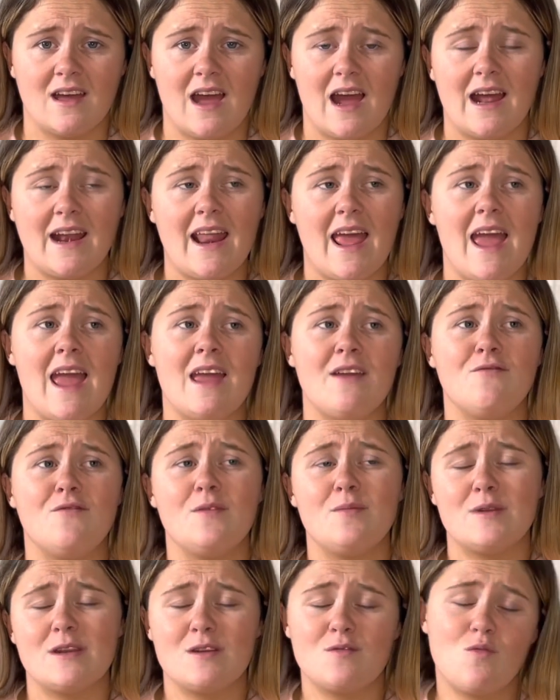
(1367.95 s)
And
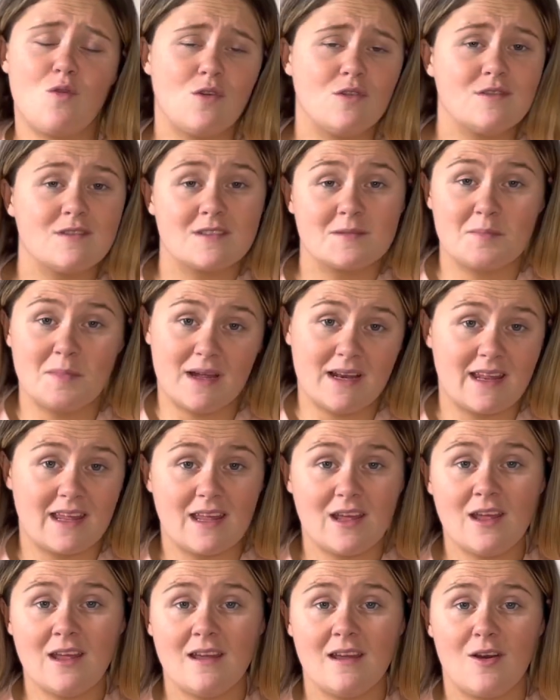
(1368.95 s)
everybody wants
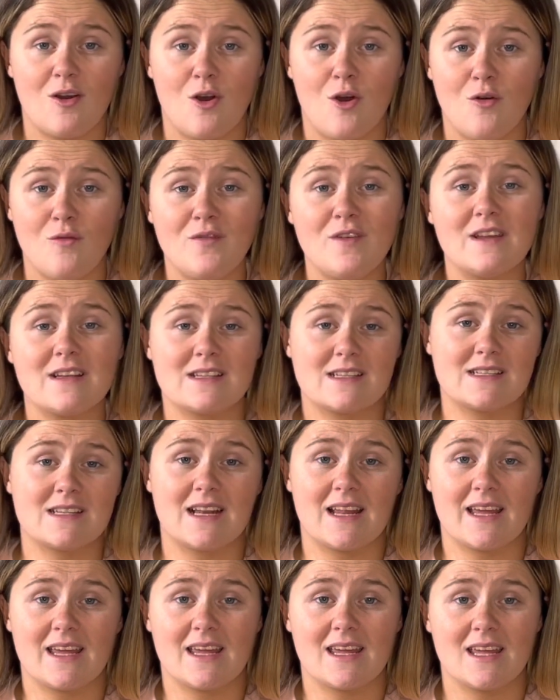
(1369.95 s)
money,
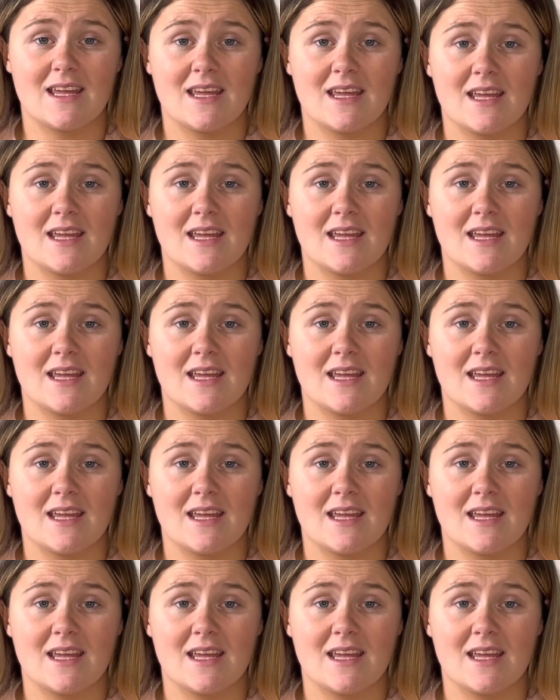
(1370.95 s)
obviously.